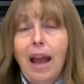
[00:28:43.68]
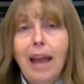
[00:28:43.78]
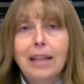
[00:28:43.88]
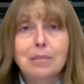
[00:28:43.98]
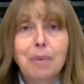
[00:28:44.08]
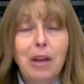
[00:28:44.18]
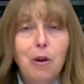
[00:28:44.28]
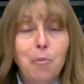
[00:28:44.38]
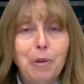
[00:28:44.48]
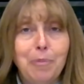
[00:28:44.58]
had some
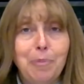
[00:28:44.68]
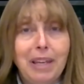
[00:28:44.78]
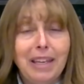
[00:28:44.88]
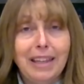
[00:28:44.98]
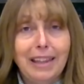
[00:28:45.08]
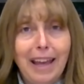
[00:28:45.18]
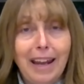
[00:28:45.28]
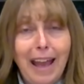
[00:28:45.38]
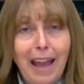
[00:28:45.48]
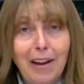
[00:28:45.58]
help picking
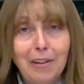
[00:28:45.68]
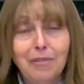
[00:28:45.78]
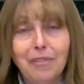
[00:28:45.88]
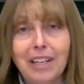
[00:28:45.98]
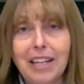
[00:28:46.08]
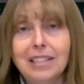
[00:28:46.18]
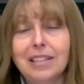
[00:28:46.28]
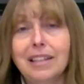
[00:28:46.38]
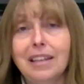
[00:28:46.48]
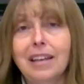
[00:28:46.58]
that out.
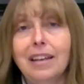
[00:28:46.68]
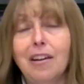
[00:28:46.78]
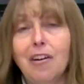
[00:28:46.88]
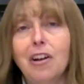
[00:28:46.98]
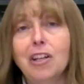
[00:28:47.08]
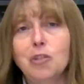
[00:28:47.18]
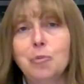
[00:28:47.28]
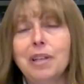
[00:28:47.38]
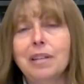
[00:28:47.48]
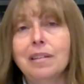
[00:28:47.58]
Vanessa and her
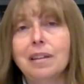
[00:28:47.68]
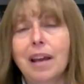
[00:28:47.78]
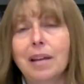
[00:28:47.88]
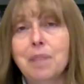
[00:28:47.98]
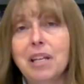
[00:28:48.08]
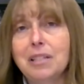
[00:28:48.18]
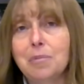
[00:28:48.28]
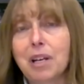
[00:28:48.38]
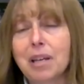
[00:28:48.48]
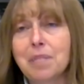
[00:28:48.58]
husband kind of made
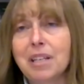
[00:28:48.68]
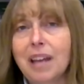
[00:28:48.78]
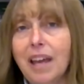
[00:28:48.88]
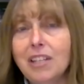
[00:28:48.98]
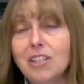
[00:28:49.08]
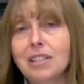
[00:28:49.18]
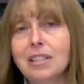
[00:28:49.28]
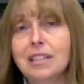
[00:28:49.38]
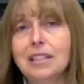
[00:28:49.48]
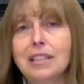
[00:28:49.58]
some
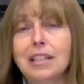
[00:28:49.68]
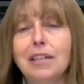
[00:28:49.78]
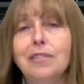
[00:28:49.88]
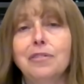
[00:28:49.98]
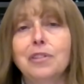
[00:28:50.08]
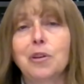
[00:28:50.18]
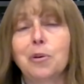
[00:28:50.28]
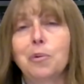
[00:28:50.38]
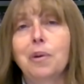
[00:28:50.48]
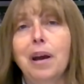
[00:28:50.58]
recommendations and stuff,
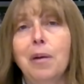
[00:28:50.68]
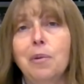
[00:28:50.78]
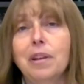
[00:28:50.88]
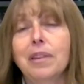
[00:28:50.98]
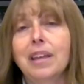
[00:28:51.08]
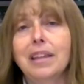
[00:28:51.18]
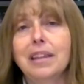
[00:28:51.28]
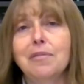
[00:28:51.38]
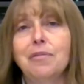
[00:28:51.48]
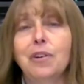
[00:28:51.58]
so I want to thank
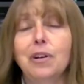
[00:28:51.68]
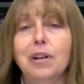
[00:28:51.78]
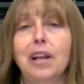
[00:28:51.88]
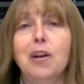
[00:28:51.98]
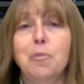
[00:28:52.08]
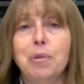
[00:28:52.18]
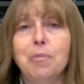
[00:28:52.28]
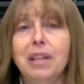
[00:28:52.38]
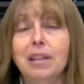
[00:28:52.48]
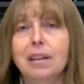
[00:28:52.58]
them for
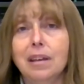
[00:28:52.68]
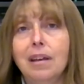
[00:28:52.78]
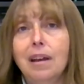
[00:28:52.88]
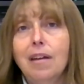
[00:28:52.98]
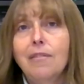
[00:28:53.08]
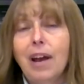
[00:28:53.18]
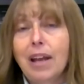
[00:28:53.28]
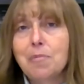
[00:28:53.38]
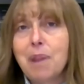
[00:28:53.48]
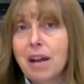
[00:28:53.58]
helping me
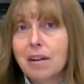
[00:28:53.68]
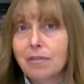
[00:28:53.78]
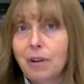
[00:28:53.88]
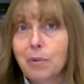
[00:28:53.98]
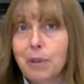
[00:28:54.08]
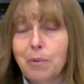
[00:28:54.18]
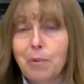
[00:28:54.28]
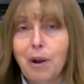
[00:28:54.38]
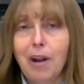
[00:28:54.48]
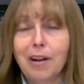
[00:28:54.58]
find a microphone that
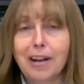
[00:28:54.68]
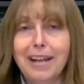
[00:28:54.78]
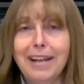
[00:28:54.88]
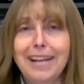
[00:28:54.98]
would work.